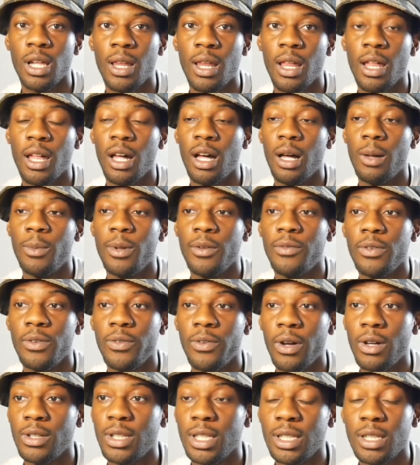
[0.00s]
If you
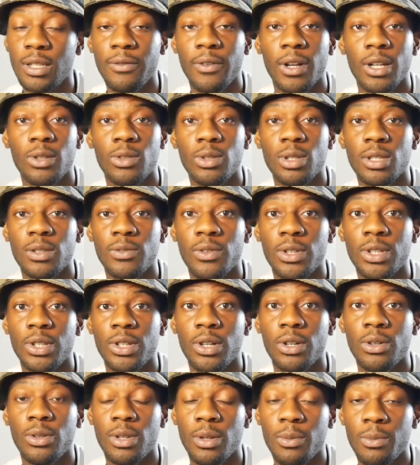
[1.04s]
found any value in this
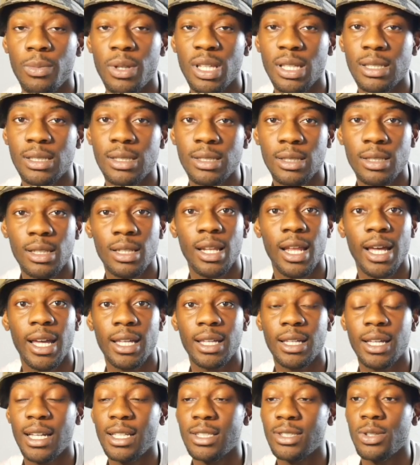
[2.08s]
video, then please
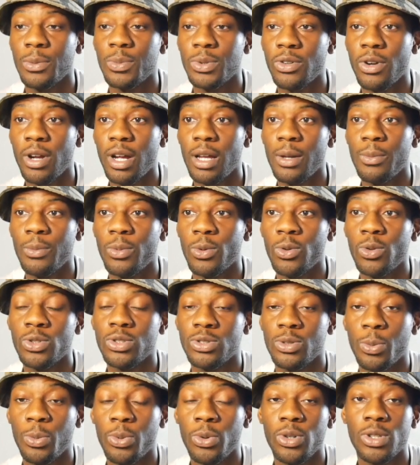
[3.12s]
like and subscribe. All
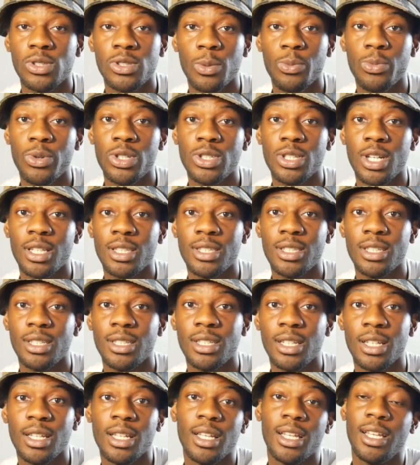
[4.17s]
support is
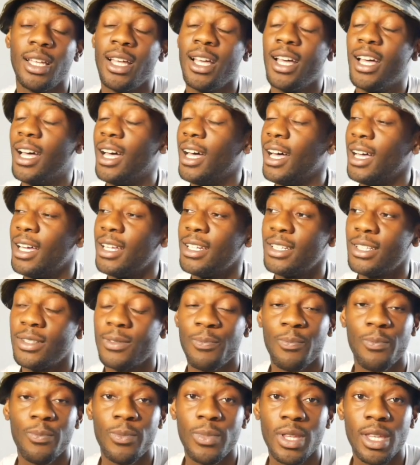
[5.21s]
appreciated. And
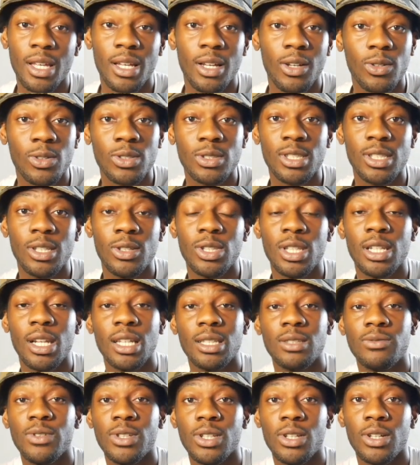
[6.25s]
yeah, I'll see you in the
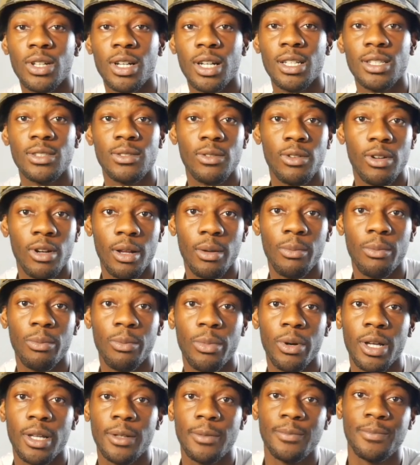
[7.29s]
next video, guys. All right,
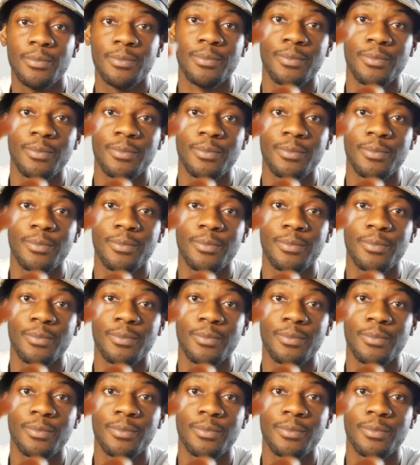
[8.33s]
bye.